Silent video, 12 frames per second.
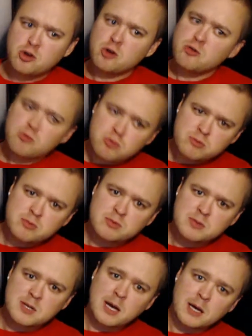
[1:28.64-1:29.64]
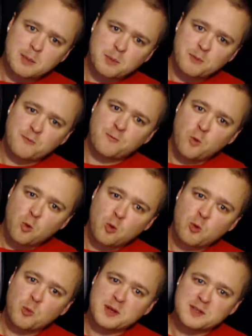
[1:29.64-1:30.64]
dude kind of
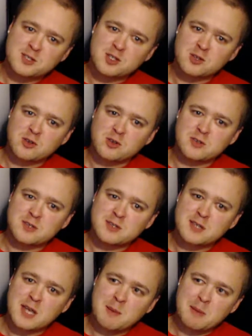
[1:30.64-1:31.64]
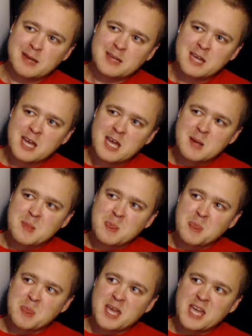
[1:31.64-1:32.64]
performance you could say but it
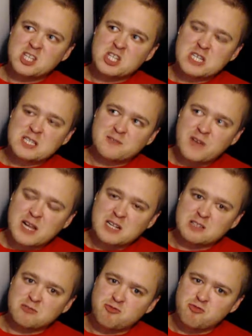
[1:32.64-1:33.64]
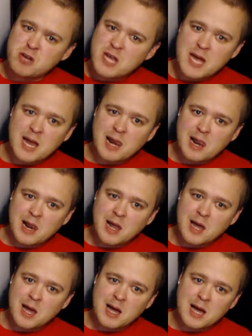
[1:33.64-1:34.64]
it just felt real
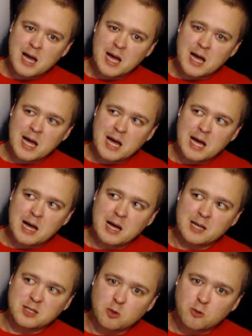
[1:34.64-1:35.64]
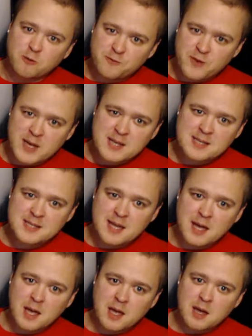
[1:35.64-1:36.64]
and
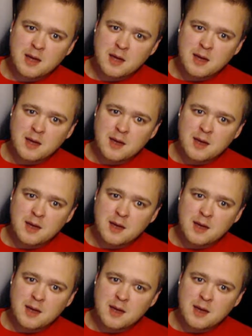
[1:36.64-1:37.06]
authentic